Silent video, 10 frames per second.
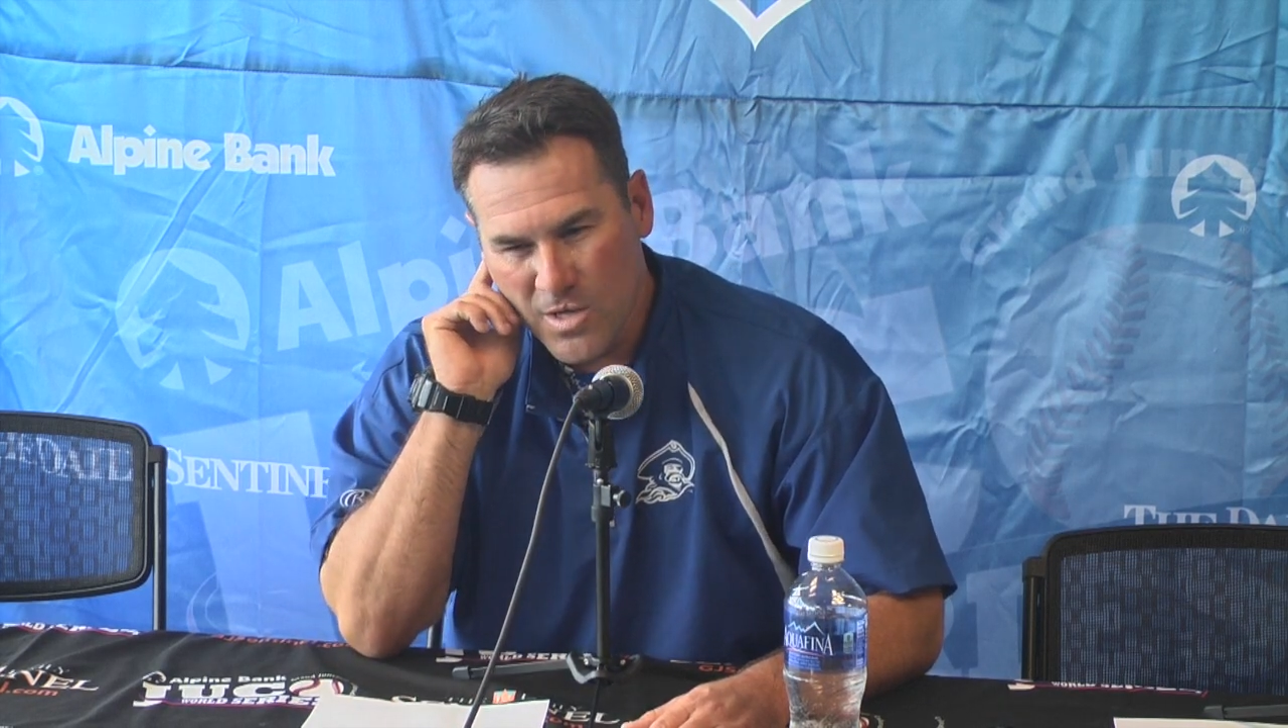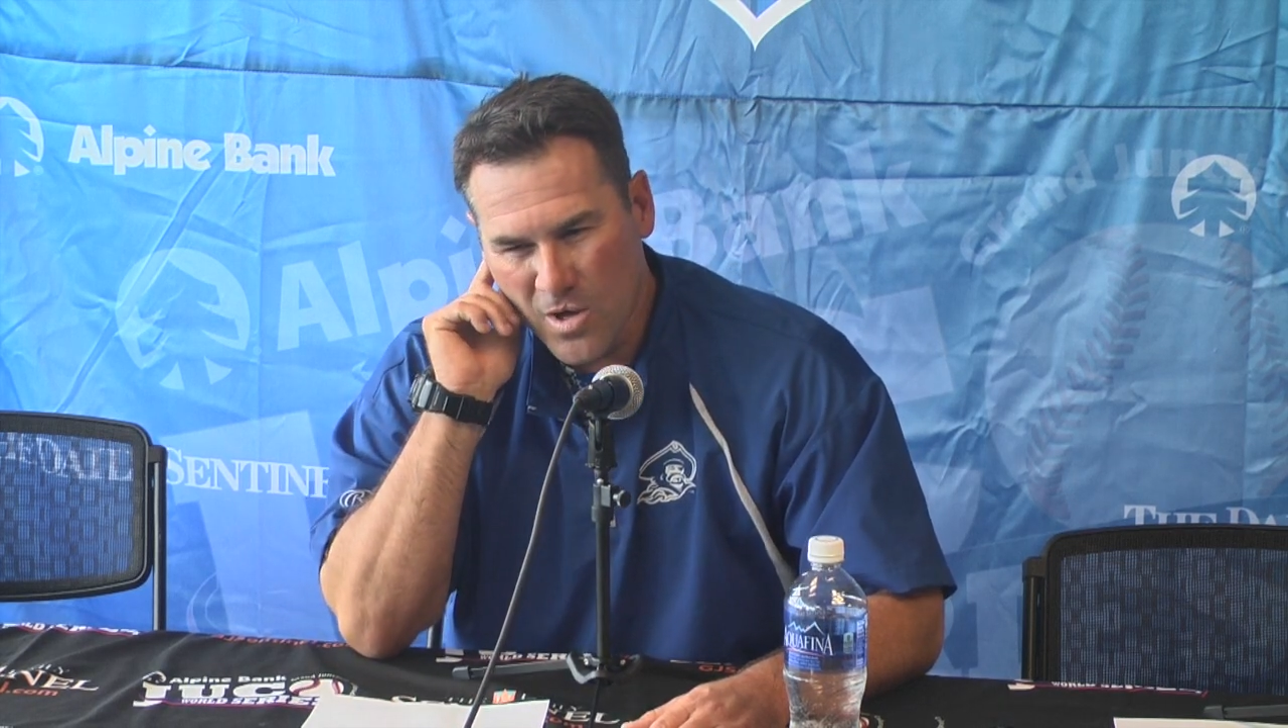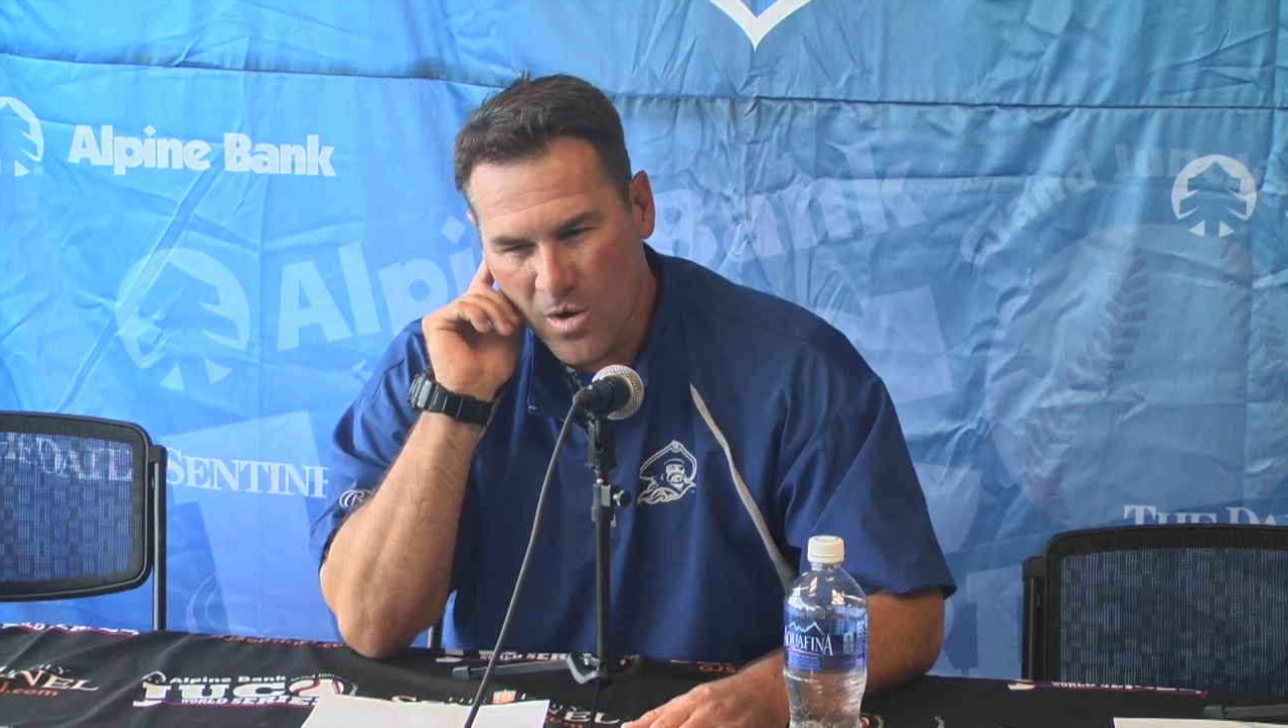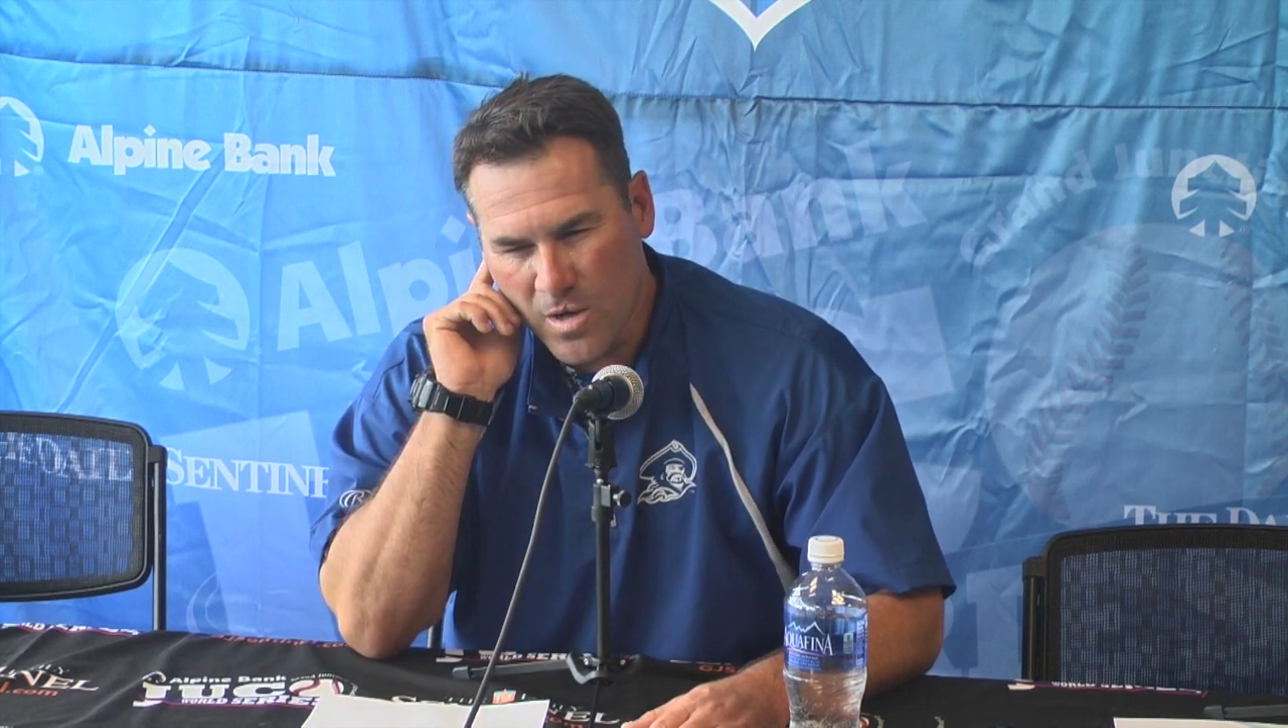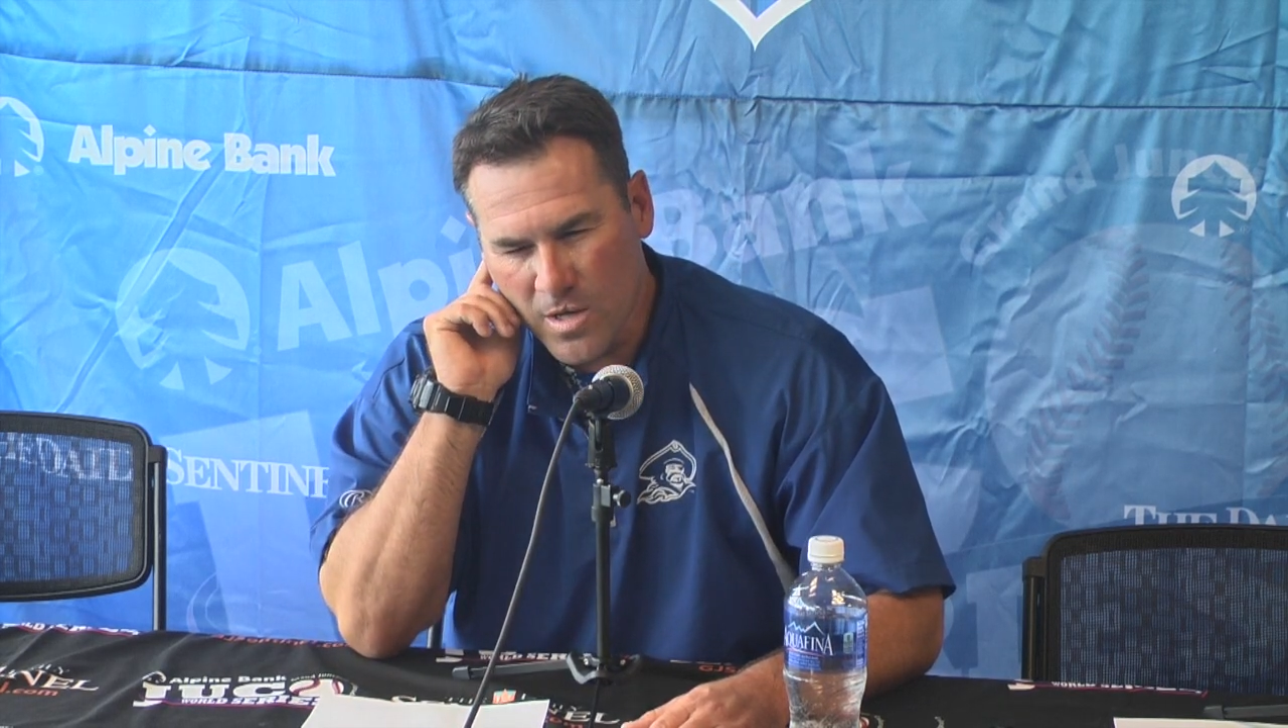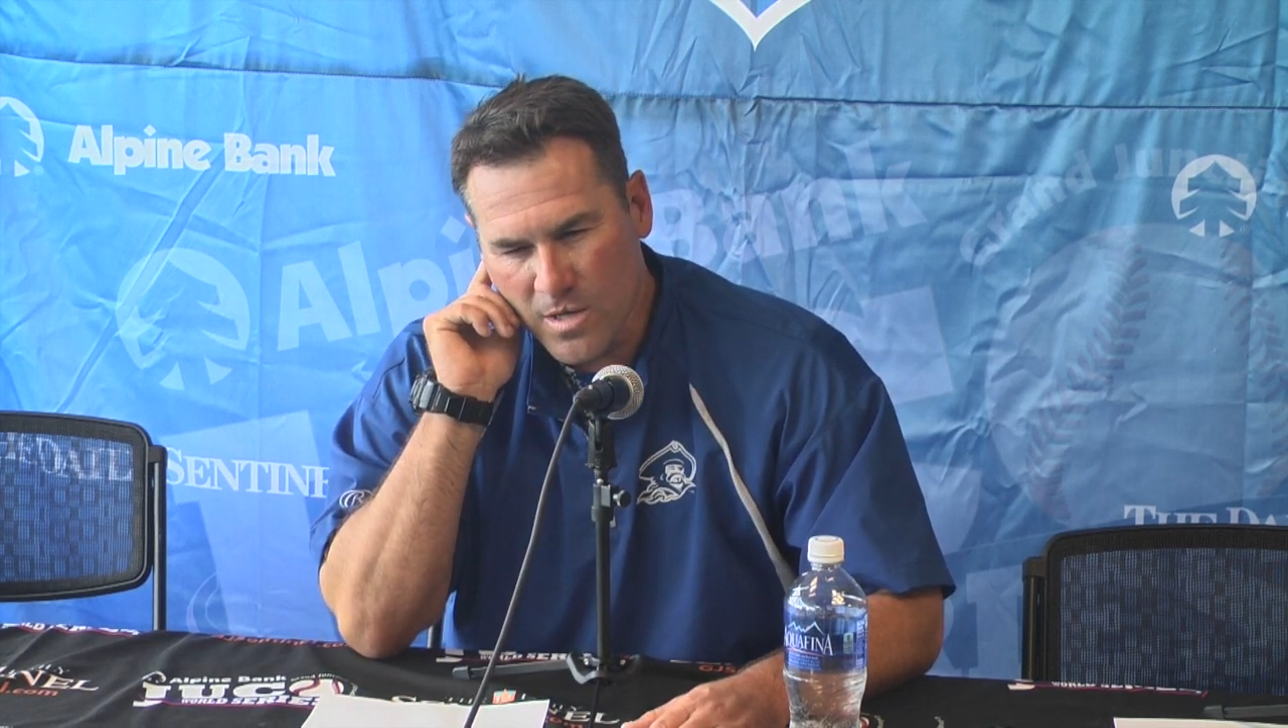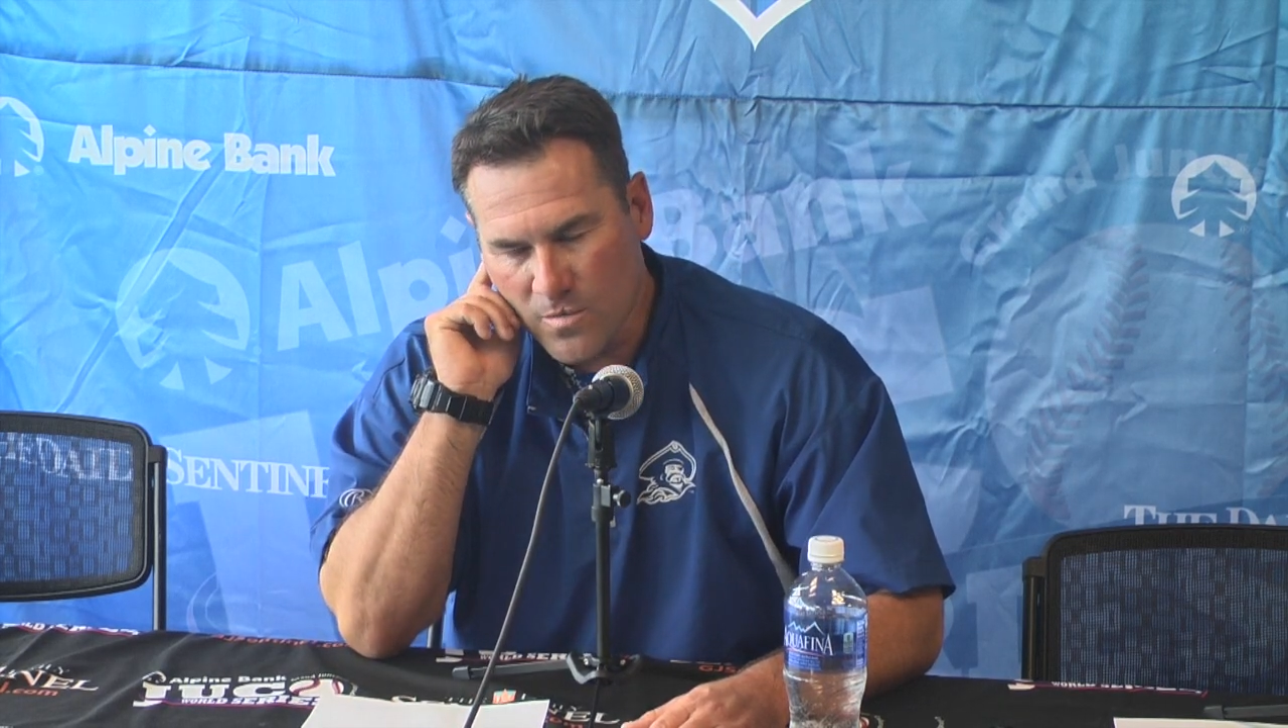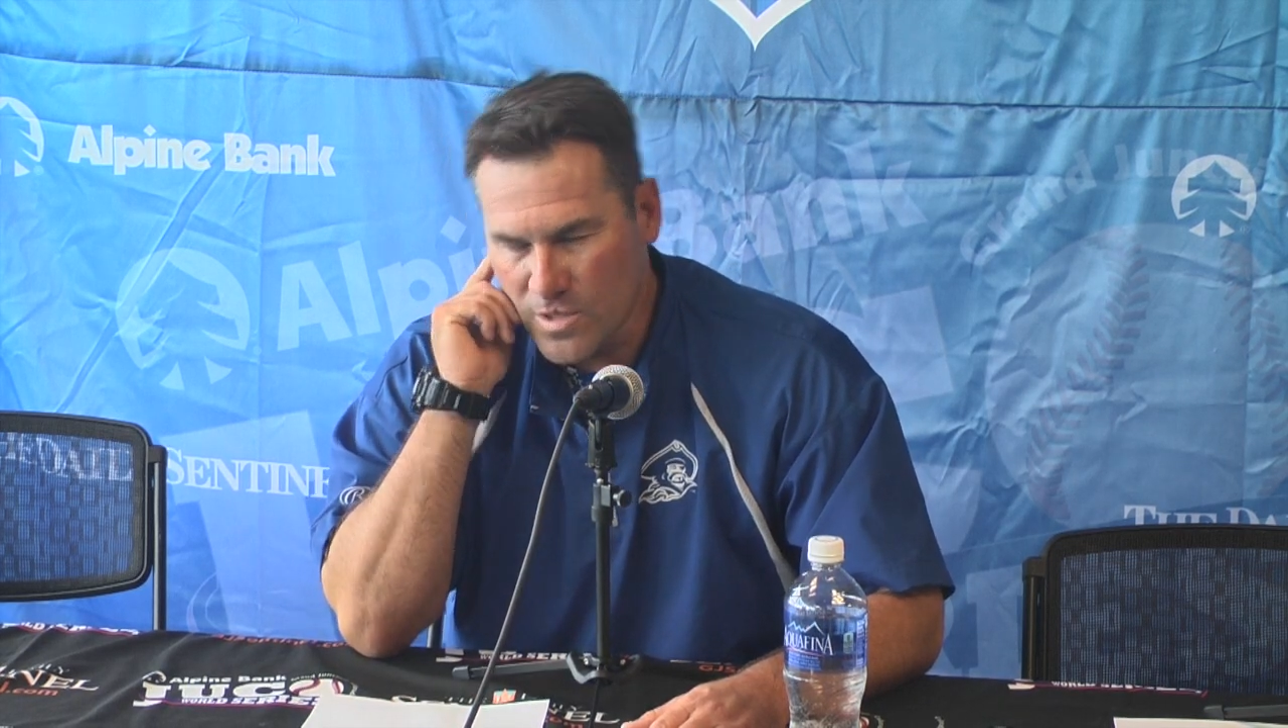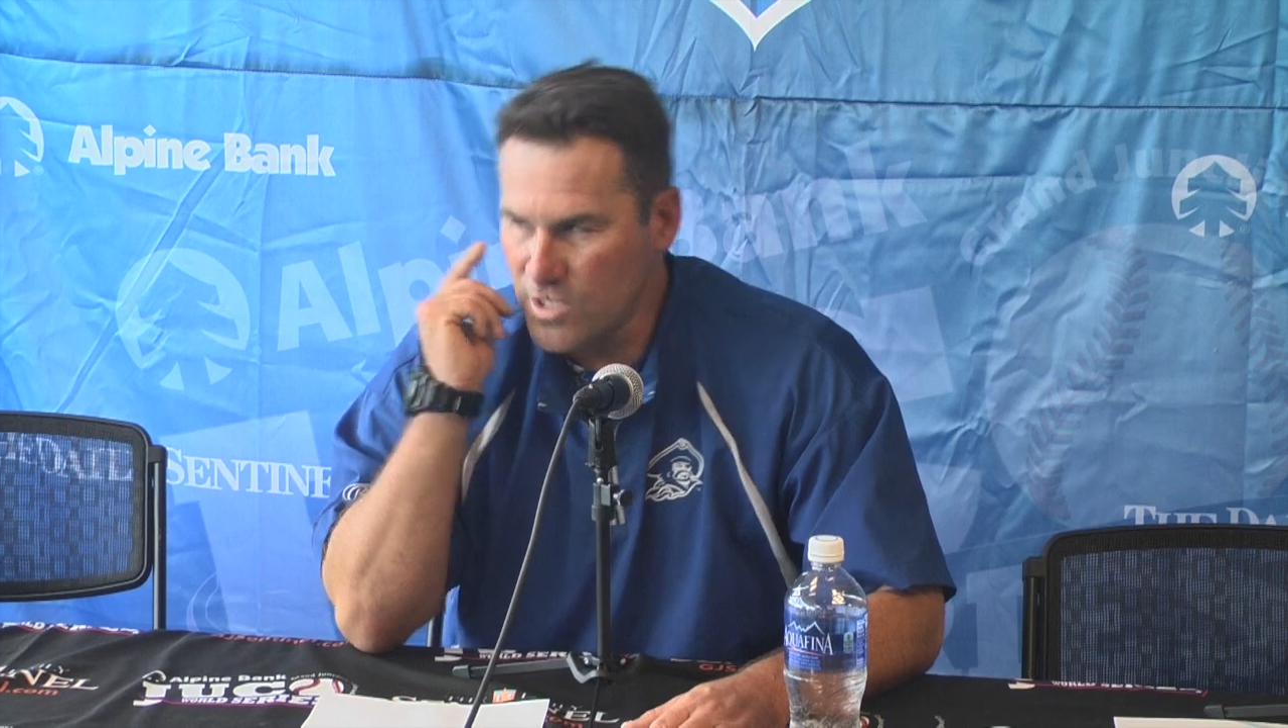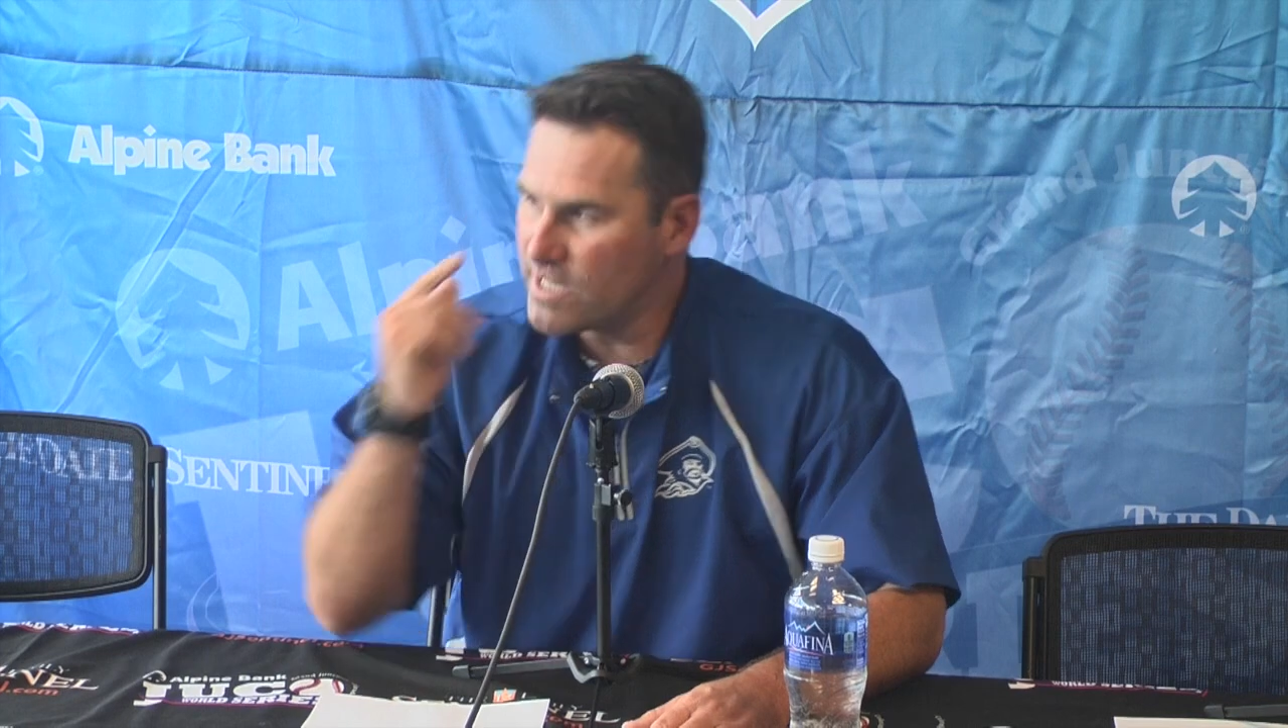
when